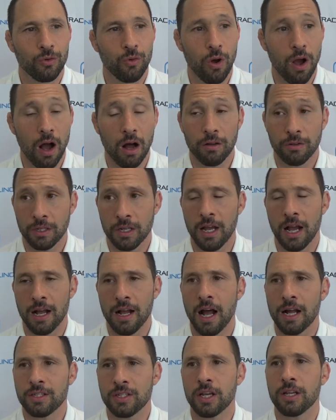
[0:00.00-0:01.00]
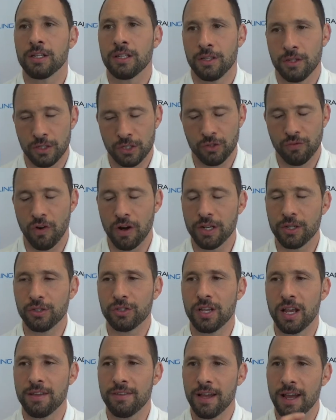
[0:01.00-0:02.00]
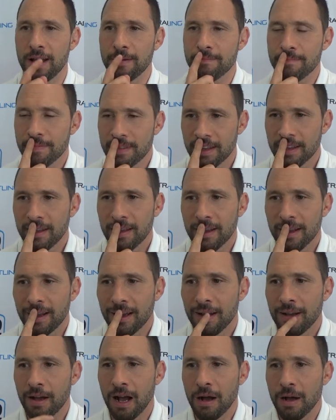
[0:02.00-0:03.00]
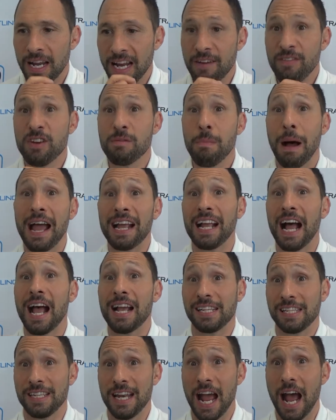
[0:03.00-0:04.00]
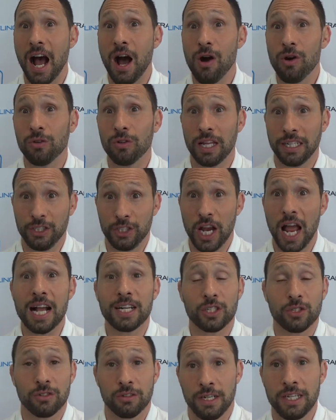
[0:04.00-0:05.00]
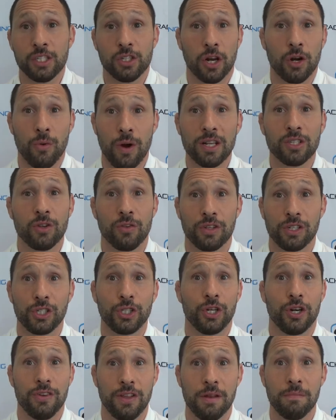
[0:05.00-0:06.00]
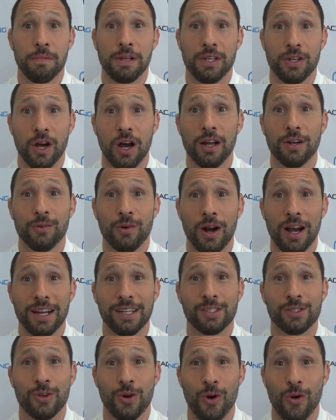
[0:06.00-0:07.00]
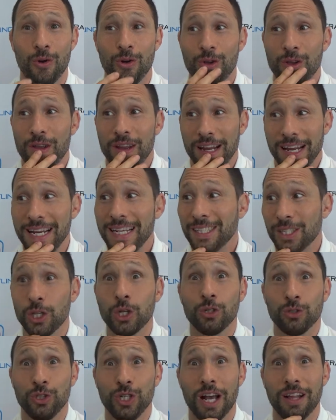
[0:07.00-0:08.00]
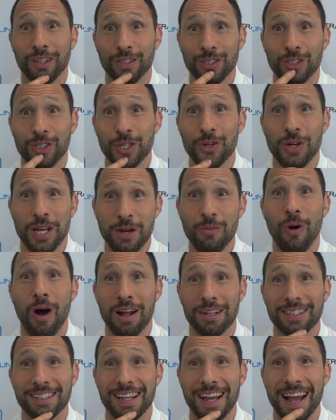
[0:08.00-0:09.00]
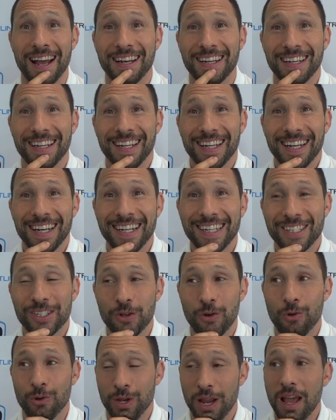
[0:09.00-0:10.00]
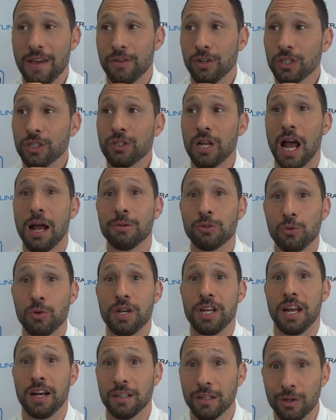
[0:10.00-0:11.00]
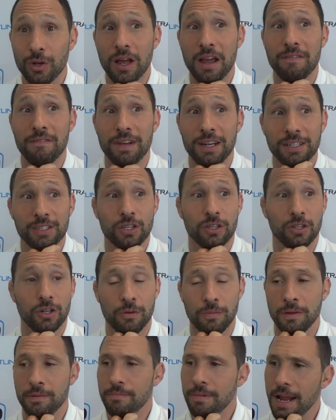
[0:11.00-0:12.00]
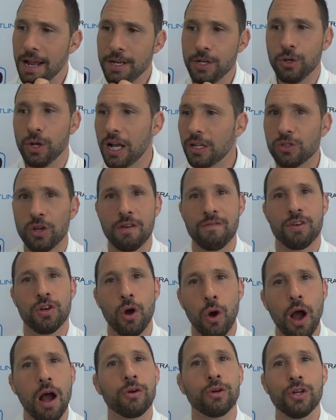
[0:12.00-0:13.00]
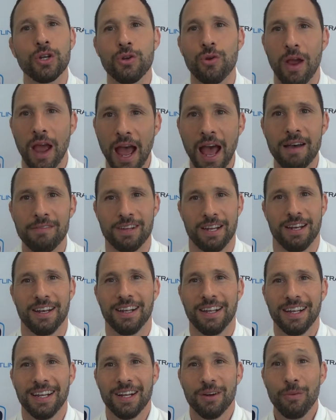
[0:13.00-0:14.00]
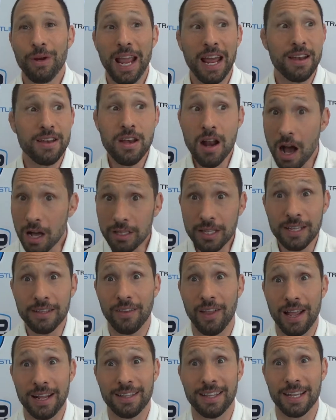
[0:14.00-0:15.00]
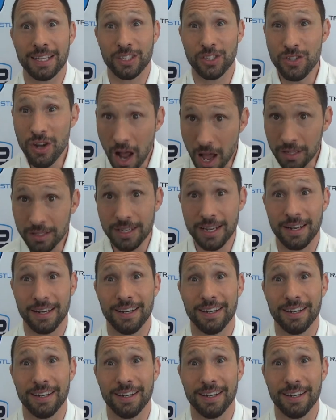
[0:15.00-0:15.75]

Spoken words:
Well, it's funny you say that. Even my guys now, like Jack's, he's going to wrestle this year and then be done, right? So he's a little jealous too. He wants that. And so, yeah, there's times where you get a little envious, a little bit, man, you guys don't even know how good you have it. We had nothing like this, nothing.